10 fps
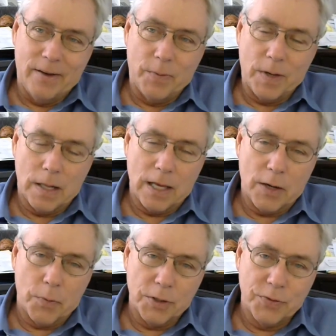we got a
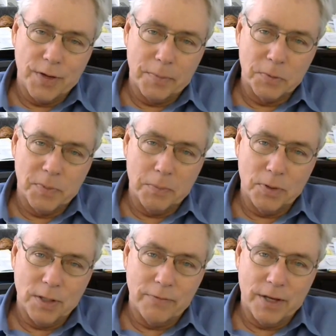lot of rich, famous
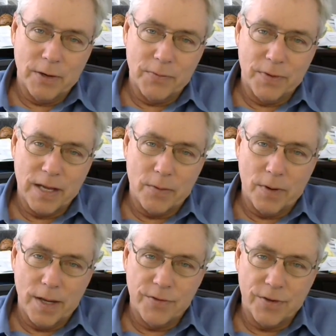people living here for that
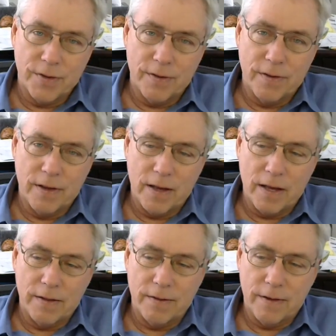reason,
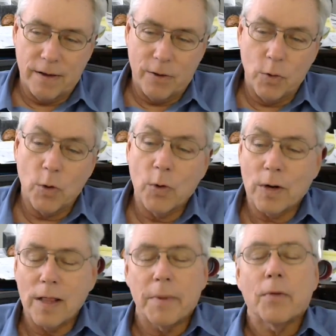and who
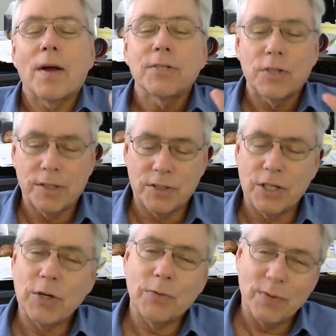are claiming residence
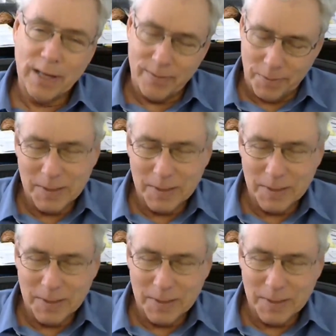here for that.